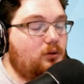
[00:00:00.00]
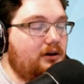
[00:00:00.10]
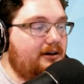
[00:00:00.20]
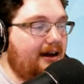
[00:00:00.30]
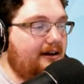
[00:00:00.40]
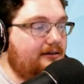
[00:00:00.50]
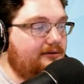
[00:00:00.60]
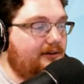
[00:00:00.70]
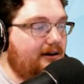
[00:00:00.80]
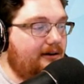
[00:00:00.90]
would kind
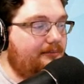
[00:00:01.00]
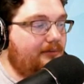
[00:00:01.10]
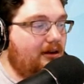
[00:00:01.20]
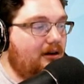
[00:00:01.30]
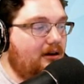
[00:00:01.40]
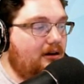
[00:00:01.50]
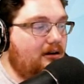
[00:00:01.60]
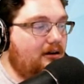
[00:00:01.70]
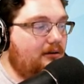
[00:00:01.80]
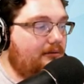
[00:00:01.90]
of uh,
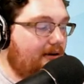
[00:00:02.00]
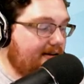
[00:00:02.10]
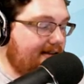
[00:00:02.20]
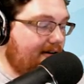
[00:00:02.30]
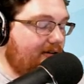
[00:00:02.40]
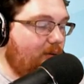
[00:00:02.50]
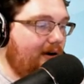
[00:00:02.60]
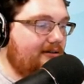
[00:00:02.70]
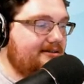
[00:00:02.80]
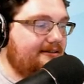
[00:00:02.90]
you know, consider the
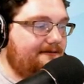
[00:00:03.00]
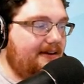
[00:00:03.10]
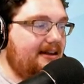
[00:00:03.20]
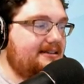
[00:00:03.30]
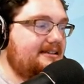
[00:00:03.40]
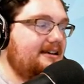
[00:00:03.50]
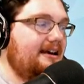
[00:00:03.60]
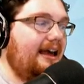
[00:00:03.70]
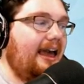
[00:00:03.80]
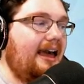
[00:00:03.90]
wheels the feet,
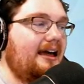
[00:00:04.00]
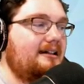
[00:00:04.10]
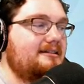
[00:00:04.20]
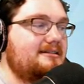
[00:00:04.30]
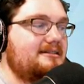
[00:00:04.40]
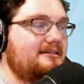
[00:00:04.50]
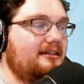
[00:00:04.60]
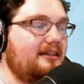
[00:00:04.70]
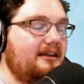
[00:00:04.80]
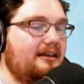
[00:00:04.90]
and
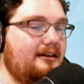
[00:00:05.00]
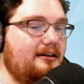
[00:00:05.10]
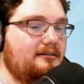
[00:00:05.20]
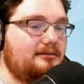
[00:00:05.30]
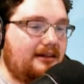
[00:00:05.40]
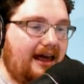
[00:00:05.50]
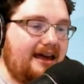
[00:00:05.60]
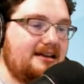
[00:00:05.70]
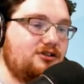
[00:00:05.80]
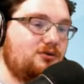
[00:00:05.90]
the
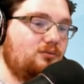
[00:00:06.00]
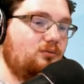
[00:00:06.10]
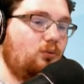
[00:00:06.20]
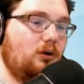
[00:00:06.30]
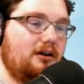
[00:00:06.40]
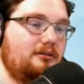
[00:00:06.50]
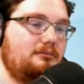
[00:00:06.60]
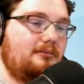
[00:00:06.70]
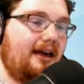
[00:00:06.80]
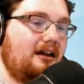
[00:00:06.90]
legs would
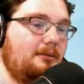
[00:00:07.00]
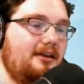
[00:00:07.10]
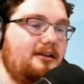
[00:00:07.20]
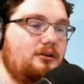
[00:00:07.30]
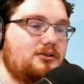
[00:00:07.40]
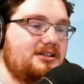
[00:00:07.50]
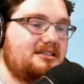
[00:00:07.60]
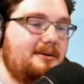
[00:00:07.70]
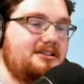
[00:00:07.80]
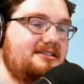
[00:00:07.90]
kind of be your
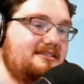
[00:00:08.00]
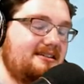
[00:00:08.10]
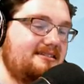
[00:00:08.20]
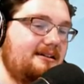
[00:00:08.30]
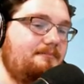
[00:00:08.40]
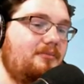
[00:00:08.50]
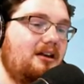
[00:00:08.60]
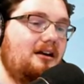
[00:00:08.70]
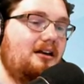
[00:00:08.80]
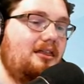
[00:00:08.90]
suspension system.
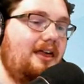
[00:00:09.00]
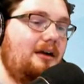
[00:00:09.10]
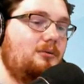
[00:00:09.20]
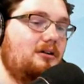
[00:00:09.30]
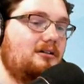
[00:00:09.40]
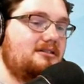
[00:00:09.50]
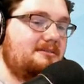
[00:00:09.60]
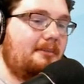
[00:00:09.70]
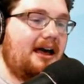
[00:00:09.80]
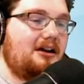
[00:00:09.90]
They would
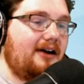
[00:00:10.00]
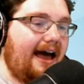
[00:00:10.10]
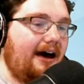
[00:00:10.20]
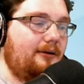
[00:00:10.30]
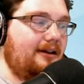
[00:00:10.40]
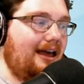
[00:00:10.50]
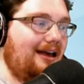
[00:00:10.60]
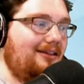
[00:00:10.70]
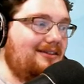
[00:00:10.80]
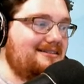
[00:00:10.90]
spider out,
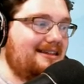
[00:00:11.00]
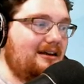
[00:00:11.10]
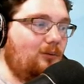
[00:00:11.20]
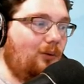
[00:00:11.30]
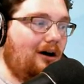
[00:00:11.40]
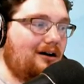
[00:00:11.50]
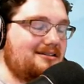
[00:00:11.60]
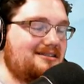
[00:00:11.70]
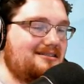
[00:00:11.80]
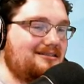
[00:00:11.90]
and this thing
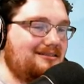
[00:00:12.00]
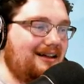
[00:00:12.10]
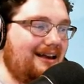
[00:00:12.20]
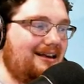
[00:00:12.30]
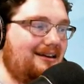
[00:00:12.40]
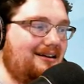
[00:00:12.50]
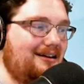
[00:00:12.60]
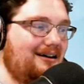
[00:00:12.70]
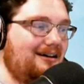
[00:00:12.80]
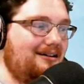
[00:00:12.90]
walks like
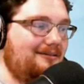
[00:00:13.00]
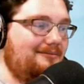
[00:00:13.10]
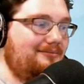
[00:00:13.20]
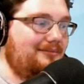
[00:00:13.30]
uh,